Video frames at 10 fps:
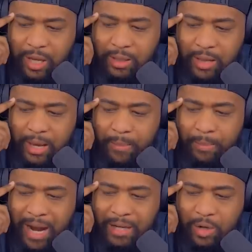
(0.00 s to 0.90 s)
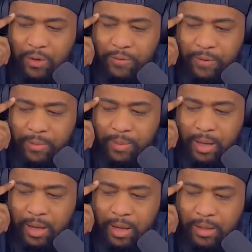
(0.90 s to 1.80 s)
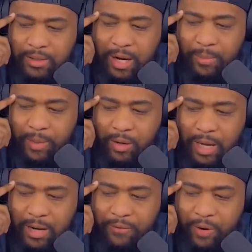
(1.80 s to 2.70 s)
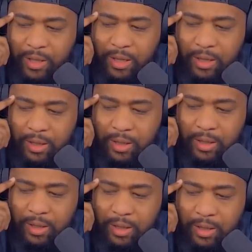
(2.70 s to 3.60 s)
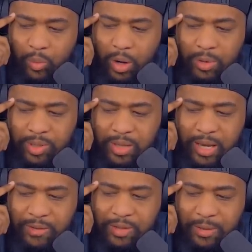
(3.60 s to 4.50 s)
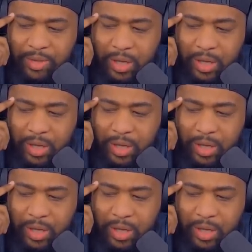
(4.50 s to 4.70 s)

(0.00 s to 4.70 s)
calling in. Michael from Sacramento, California. Hello. Welcome to the Officer Tatum